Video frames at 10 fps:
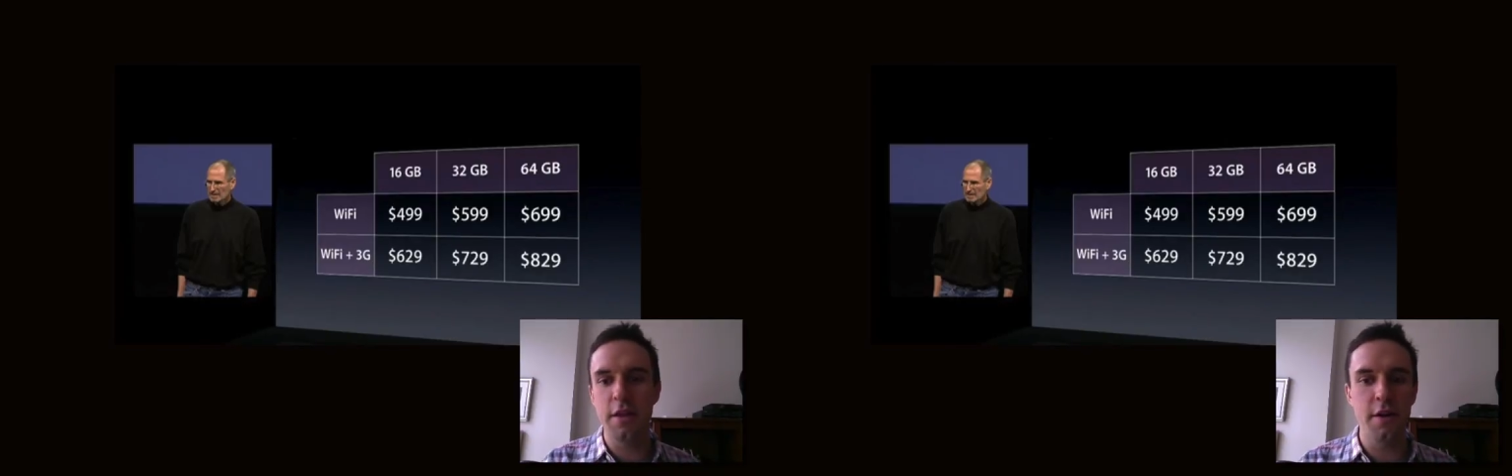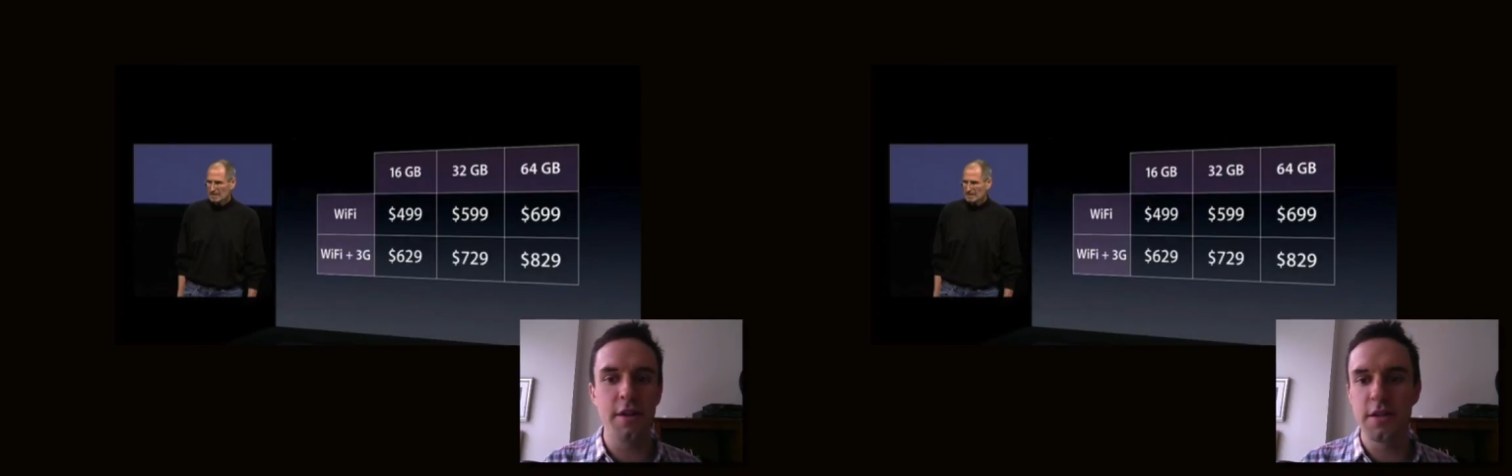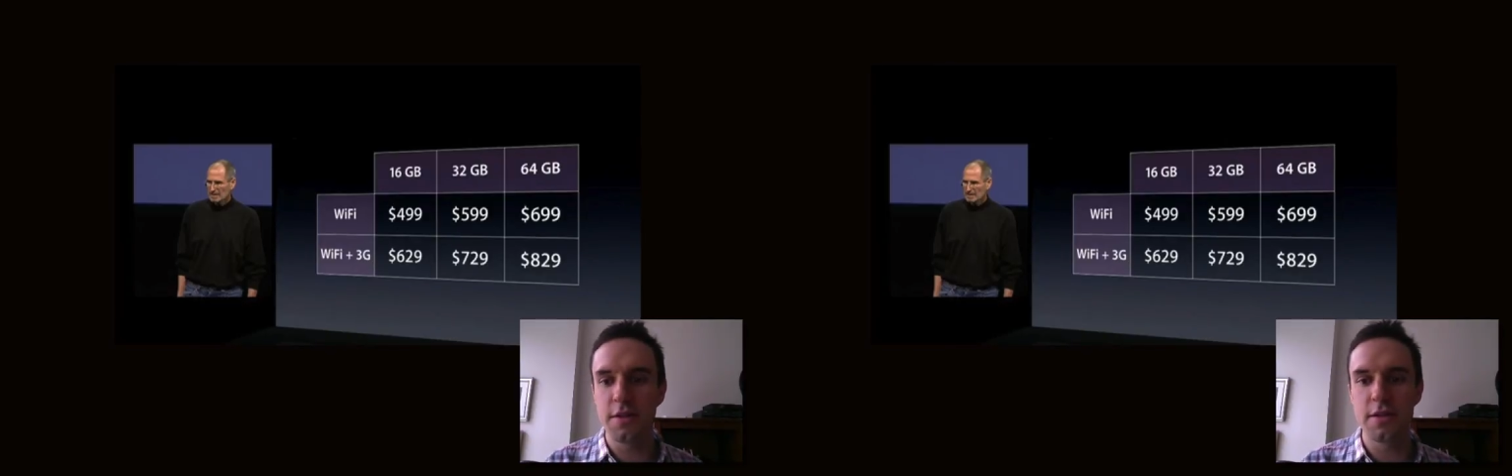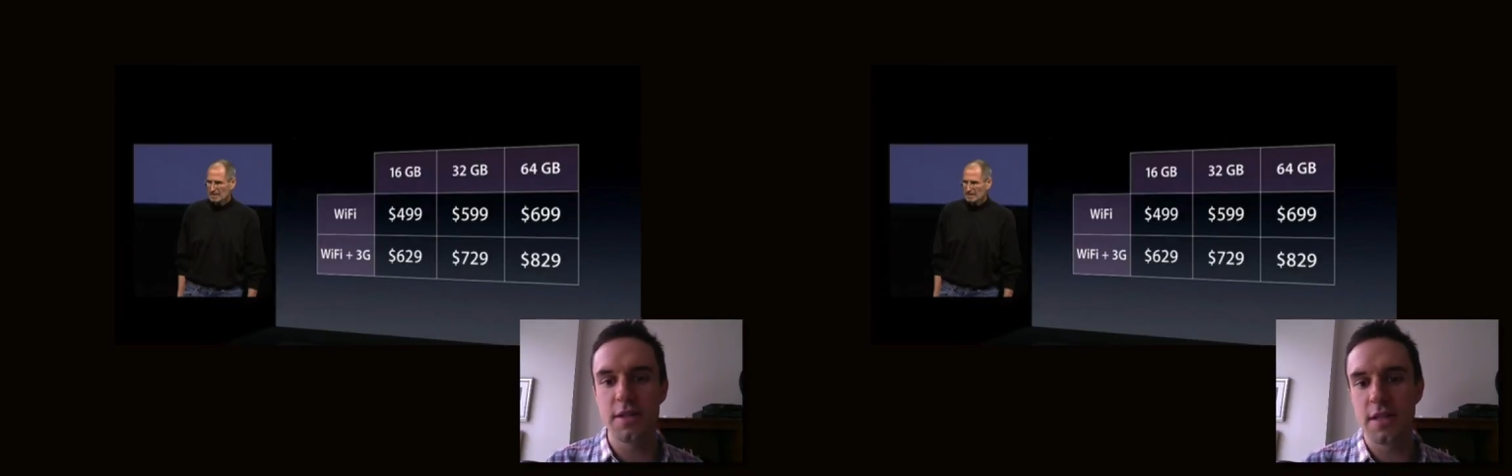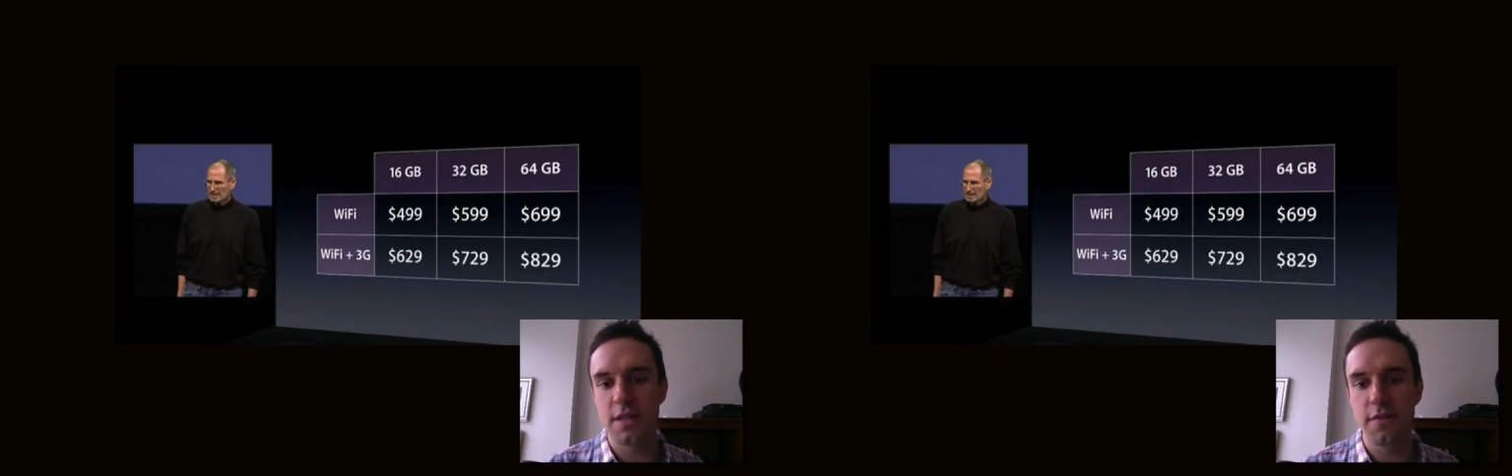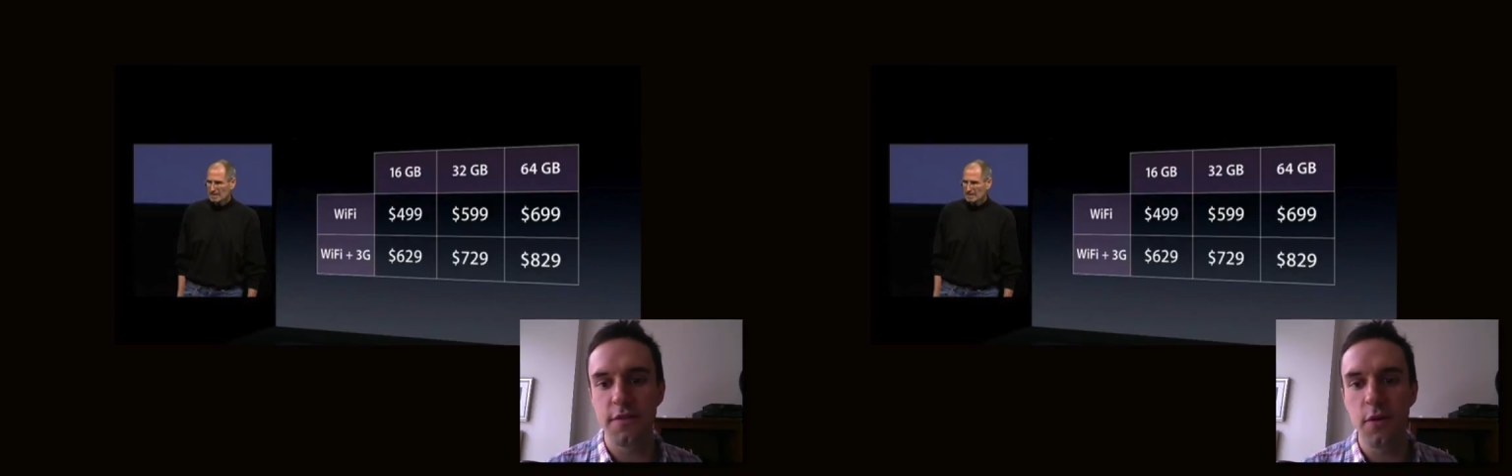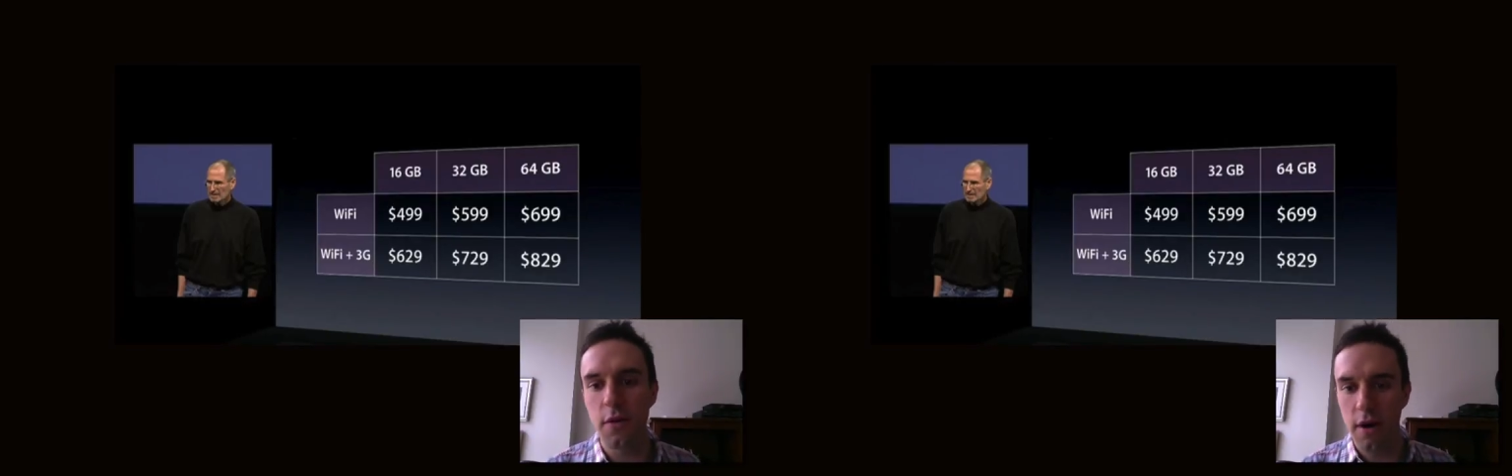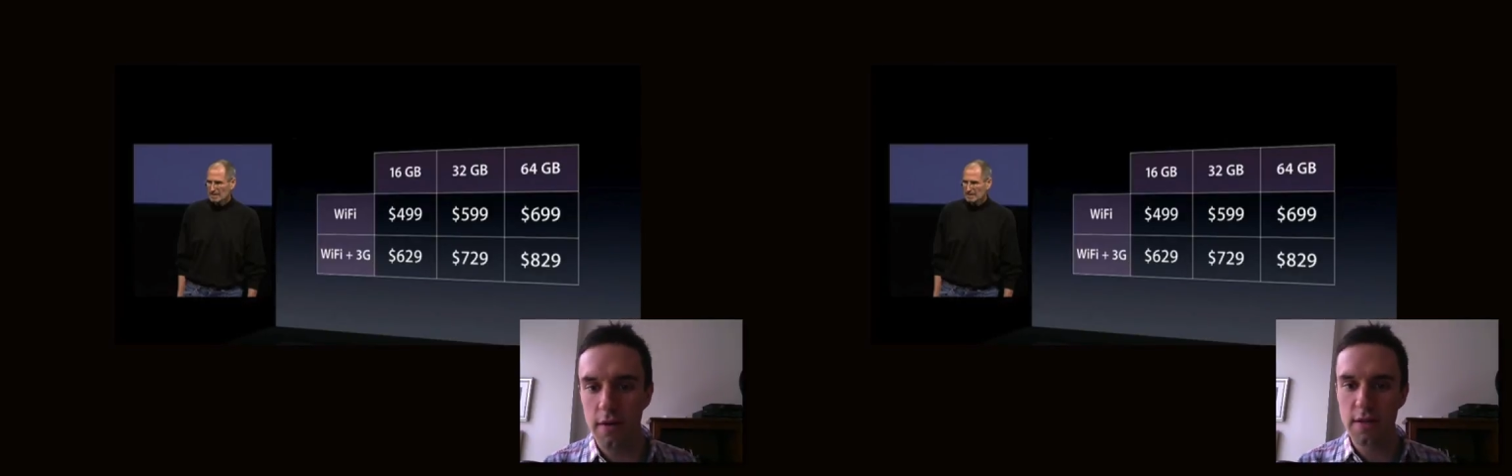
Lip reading: 32, and 64,